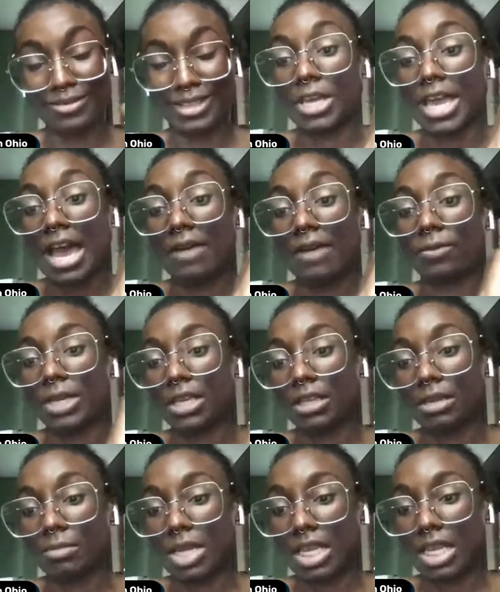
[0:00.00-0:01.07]
We have
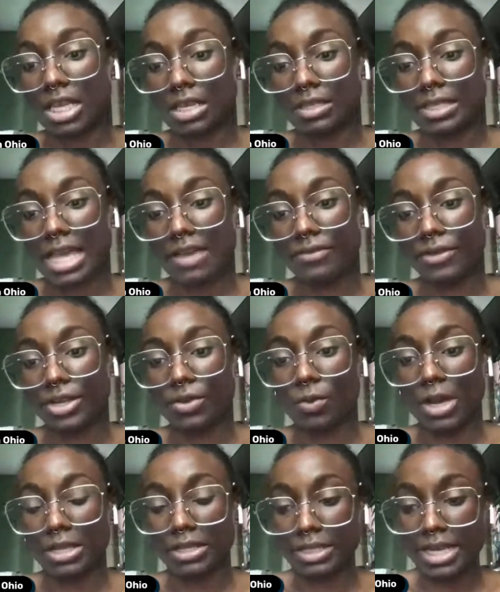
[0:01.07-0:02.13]
weekly meetings every
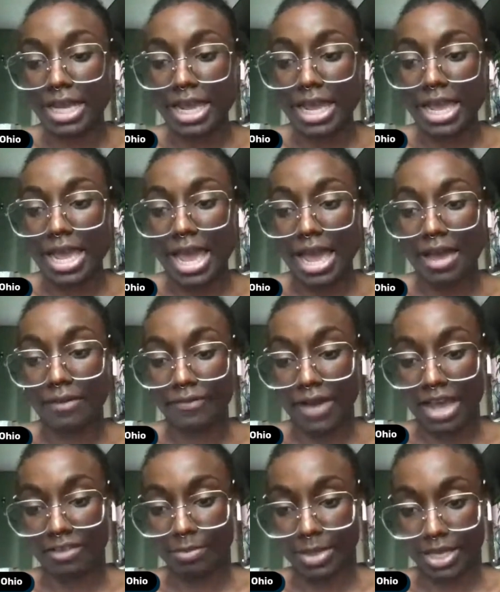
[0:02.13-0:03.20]
Wednesday at
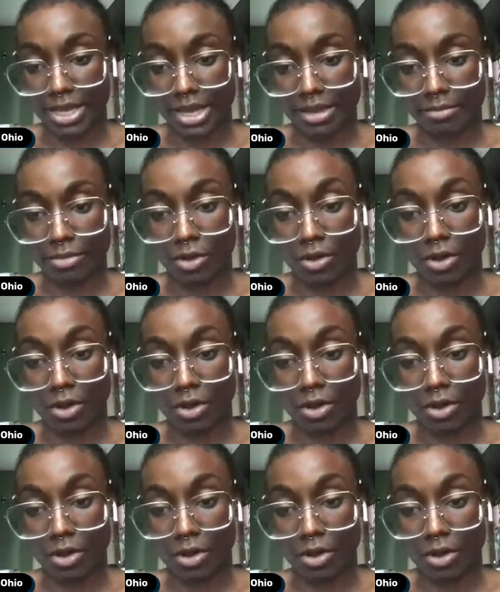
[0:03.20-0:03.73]
5 p.m.